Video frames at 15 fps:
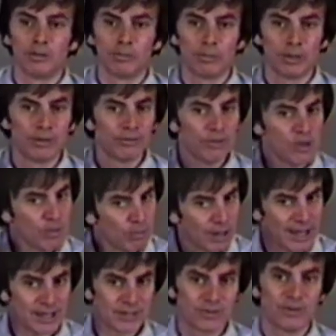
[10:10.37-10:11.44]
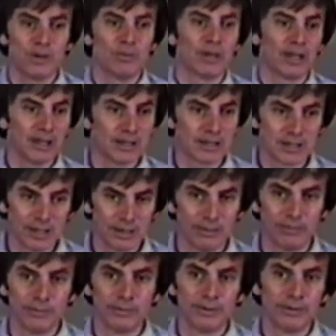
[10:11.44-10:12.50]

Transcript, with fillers: but if you blaspheme against him,